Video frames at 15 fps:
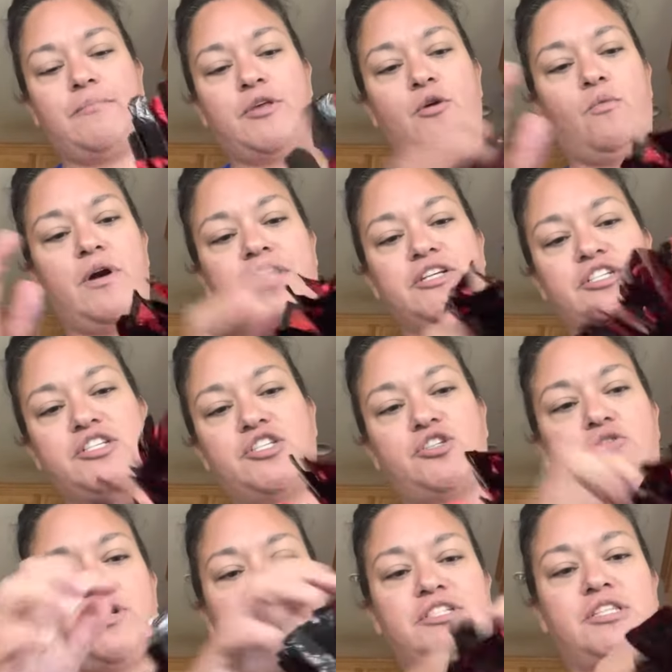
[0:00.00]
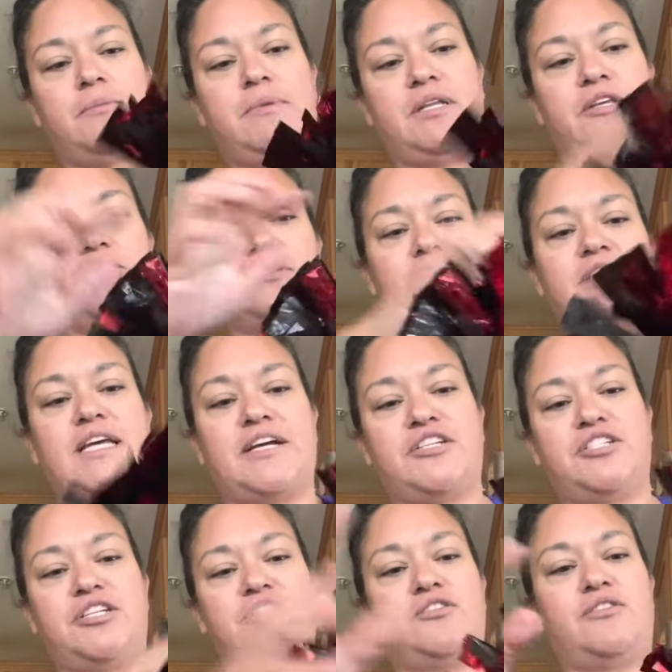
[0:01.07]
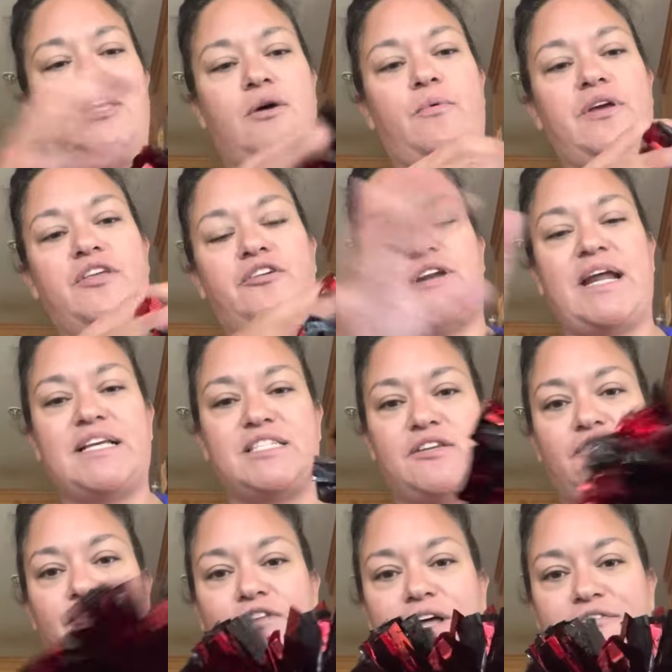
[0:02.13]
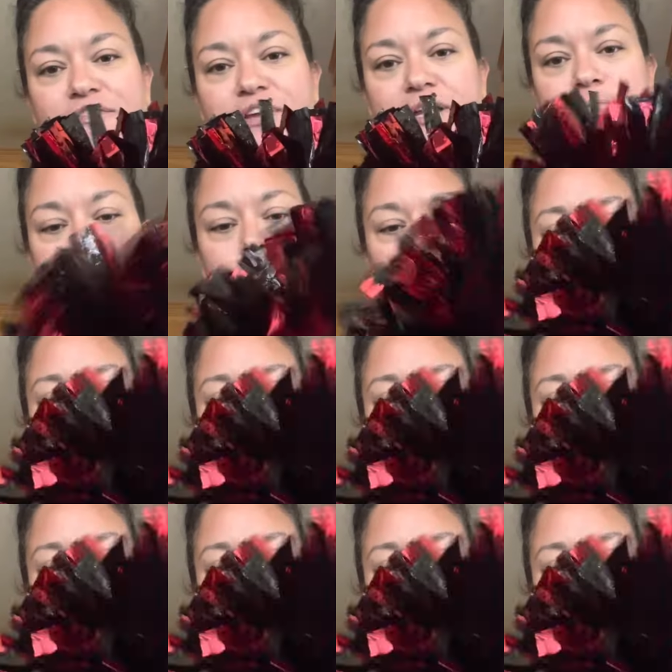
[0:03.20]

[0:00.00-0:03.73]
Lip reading: you want to just scrunch them in little sections so that way they're nice and fluffy.